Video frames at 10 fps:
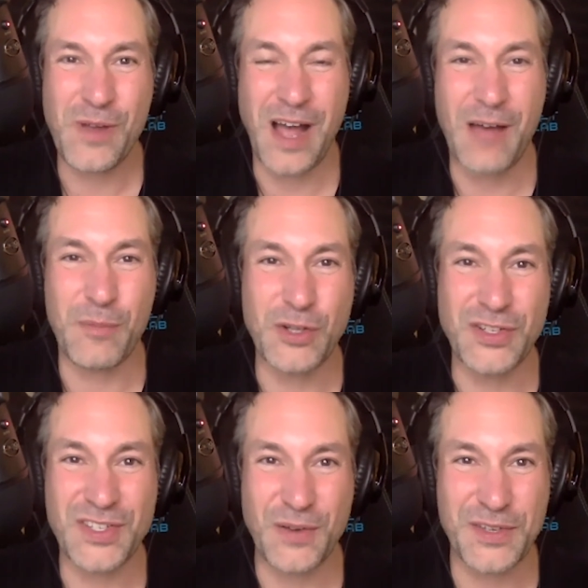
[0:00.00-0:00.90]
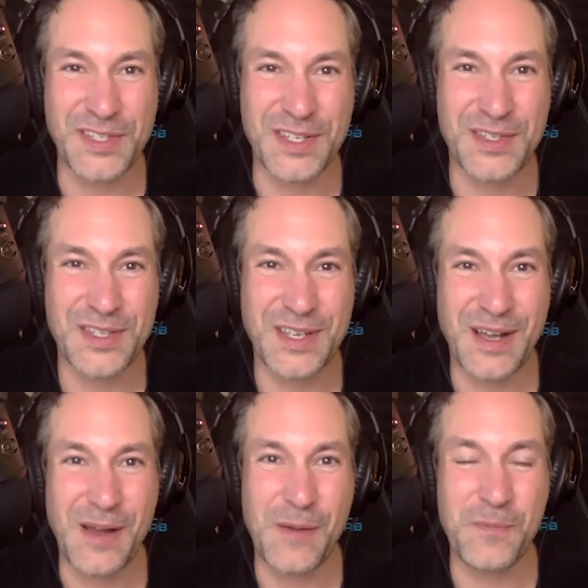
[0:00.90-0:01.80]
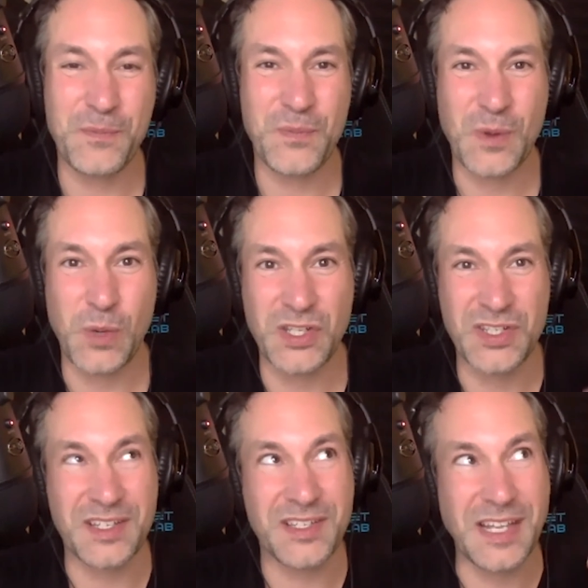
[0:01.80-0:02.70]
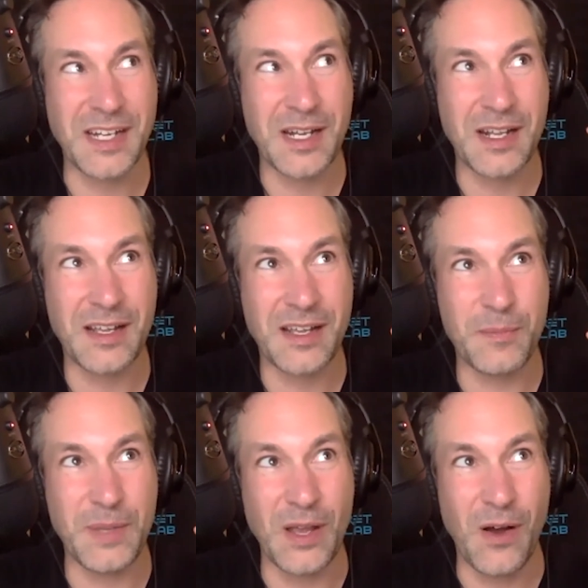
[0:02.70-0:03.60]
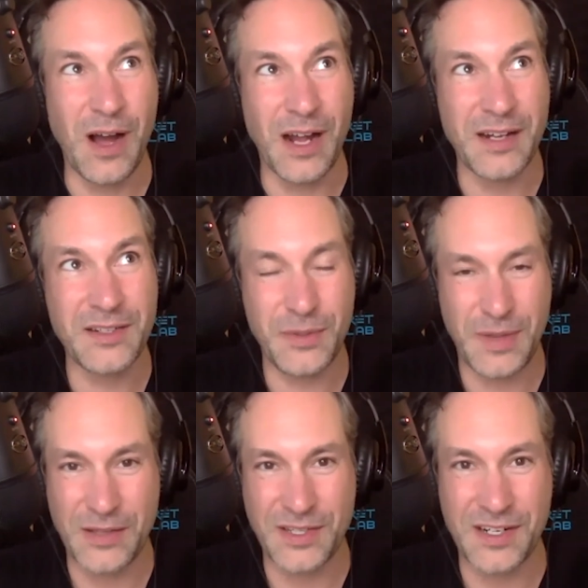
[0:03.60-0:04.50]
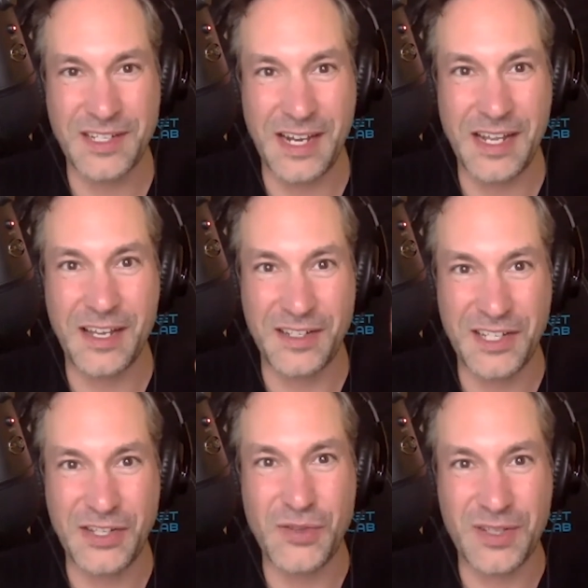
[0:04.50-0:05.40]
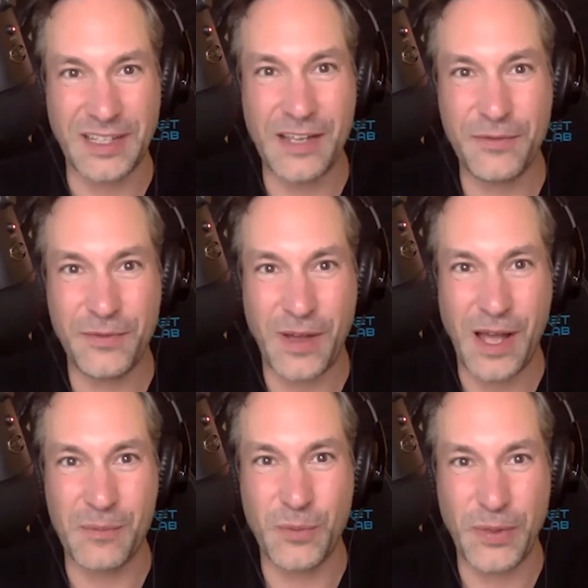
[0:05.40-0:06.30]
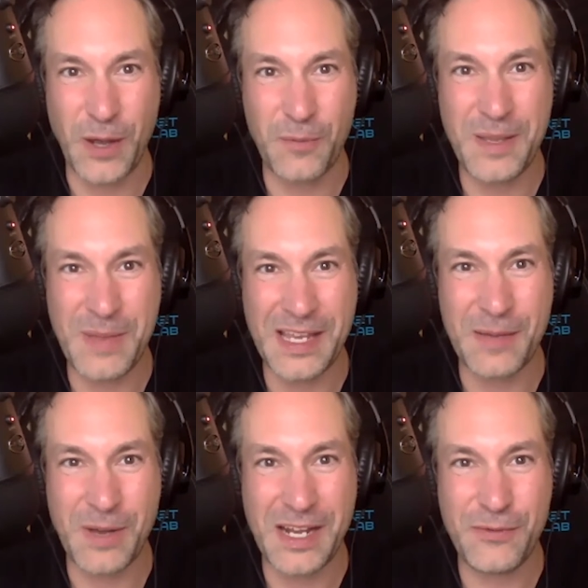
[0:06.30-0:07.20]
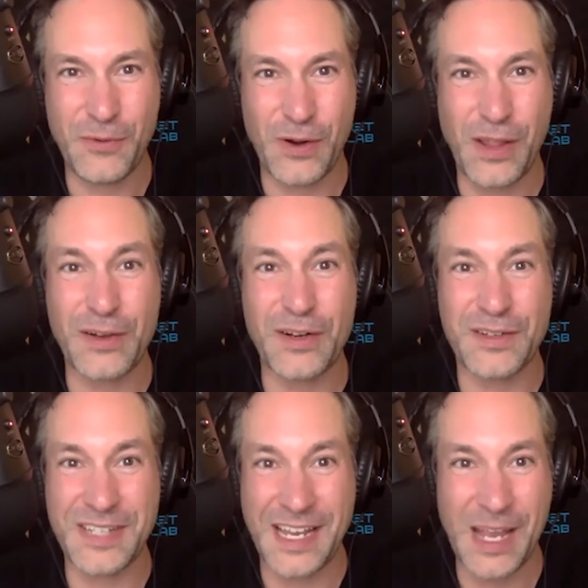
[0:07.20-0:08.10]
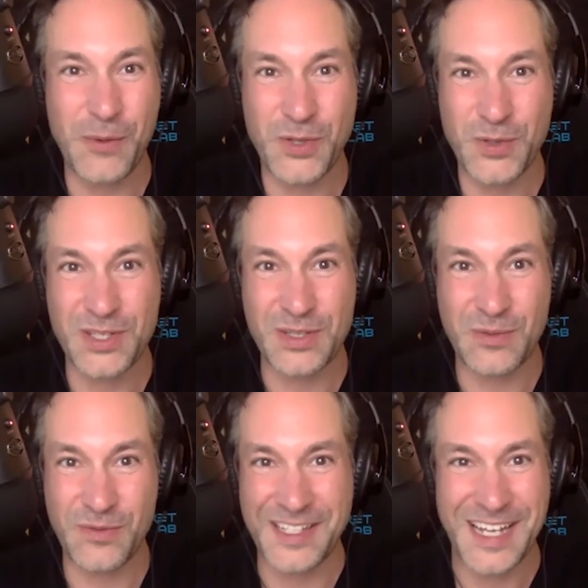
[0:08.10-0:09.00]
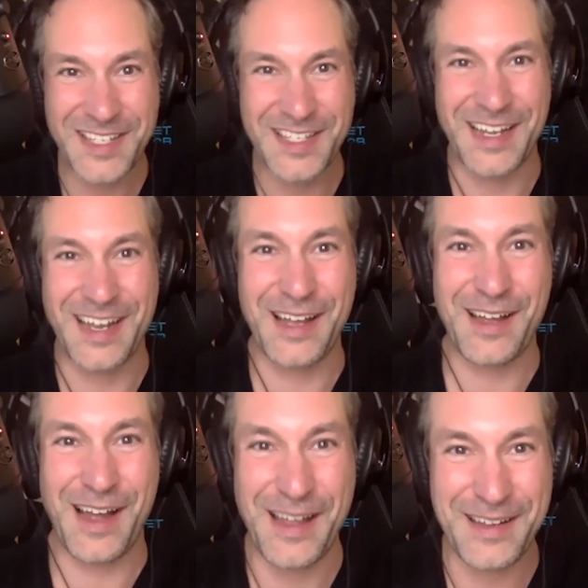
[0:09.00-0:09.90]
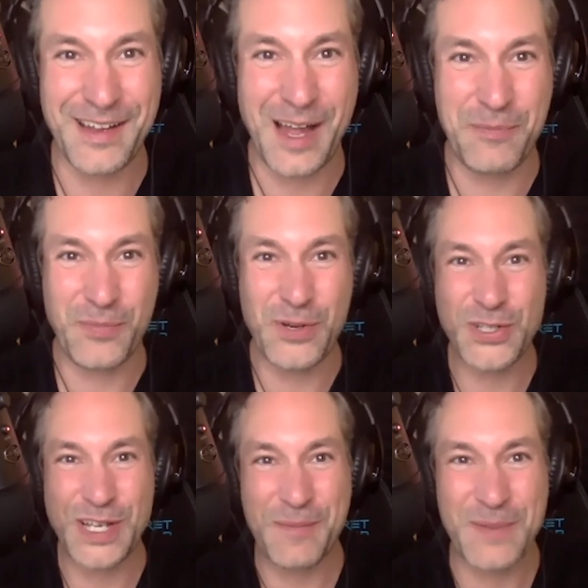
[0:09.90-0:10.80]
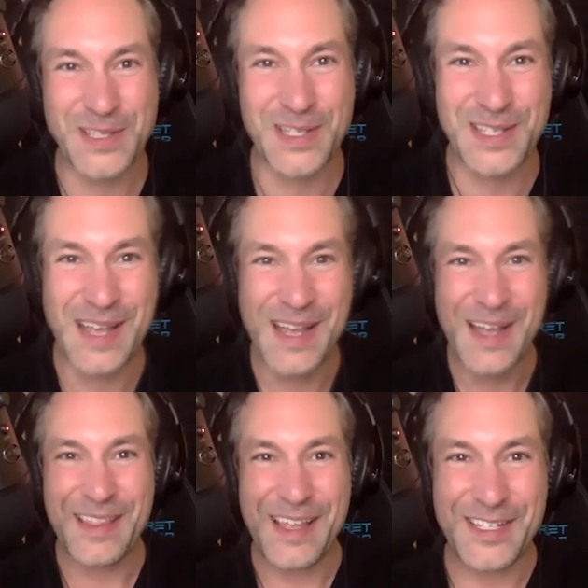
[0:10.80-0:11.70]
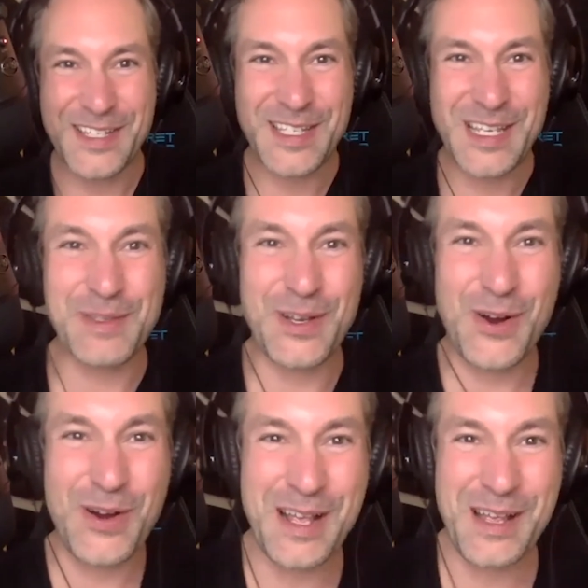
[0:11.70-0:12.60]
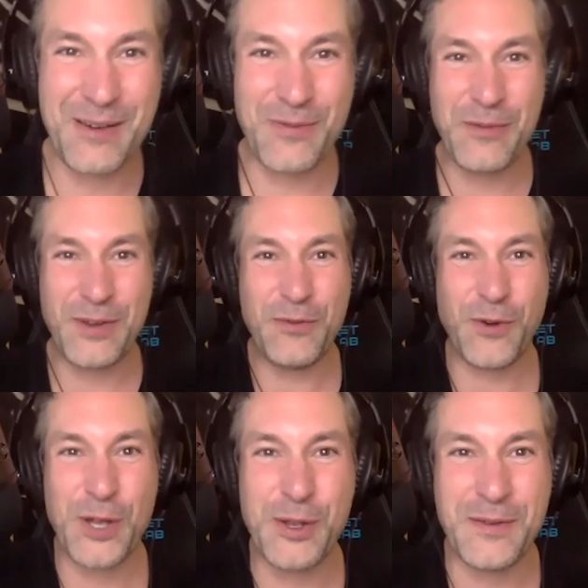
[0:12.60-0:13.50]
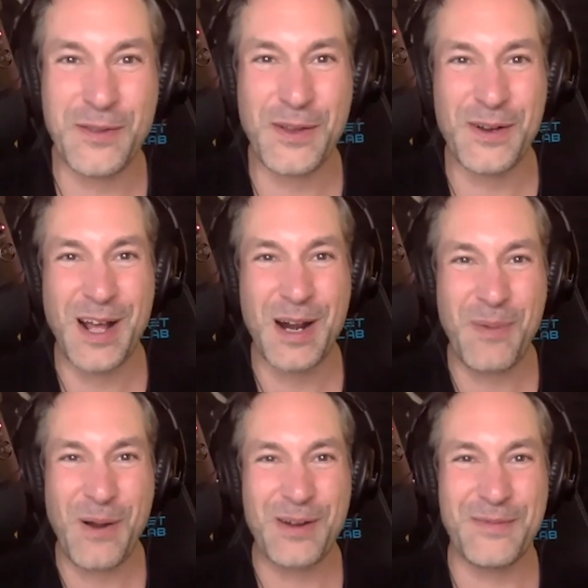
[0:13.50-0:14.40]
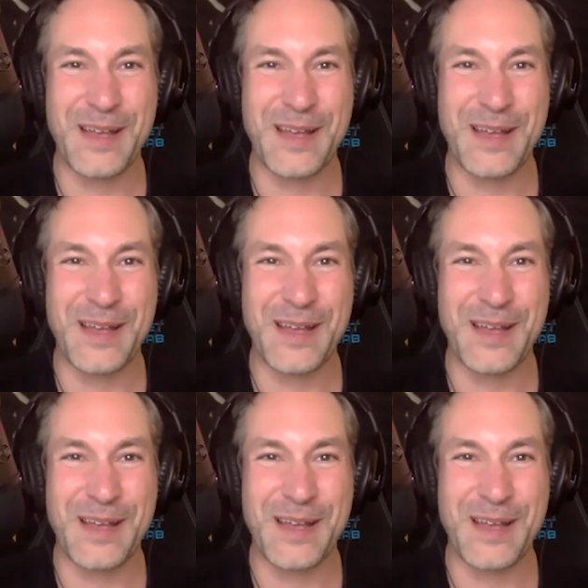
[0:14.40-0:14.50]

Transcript: merchant services, which extended beyond 2010. It continued to live without me making money for another decade, which was fantastic. I appreciate a business that just keeps earning revenue for you, even though you're not a part of it.